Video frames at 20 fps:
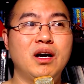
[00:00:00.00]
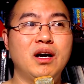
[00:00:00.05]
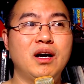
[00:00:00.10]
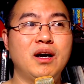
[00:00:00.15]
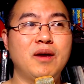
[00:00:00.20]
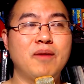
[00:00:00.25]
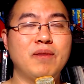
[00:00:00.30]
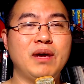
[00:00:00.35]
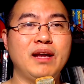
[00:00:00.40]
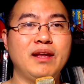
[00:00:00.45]

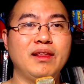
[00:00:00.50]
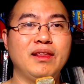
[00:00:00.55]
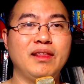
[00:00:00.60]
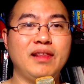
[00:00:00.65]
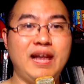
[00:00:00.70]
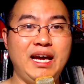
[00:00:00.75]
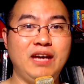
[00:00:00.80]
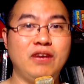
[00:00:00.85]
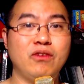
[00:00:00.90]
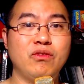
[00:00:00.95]
Um, I
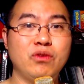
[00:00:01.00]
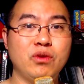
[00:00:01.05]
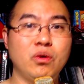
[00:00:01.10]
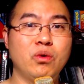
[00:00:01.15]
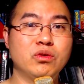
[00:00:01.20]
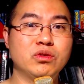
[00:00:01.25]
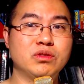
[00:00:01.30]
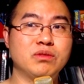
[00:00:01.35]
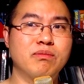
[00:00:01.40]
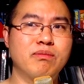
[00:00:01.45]
like
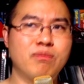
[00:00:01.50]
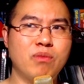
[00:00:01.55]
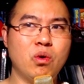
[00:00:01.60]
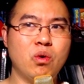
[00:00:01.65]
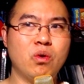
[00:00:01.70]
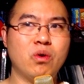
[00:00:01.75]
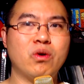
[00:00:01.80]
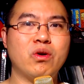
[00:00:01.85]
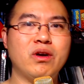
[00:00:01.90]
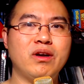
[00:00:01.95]
those
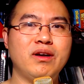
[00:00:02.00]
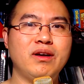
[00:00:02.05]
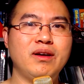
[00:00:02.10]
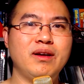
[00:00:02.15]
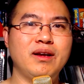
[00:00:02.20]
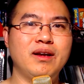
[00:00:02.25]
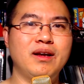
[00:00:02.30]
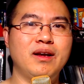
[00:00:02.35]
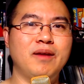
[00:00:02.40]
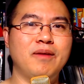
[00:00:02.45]

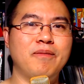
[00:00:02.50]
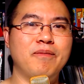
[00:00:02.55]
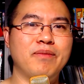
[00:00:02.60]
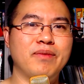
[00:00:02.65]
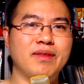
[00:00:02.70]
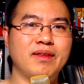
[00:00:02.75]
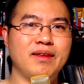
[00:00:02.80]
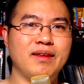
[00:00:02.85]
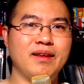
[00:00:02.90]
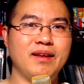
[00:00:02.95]
more
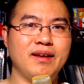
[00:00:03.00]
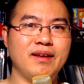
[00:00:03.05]
um,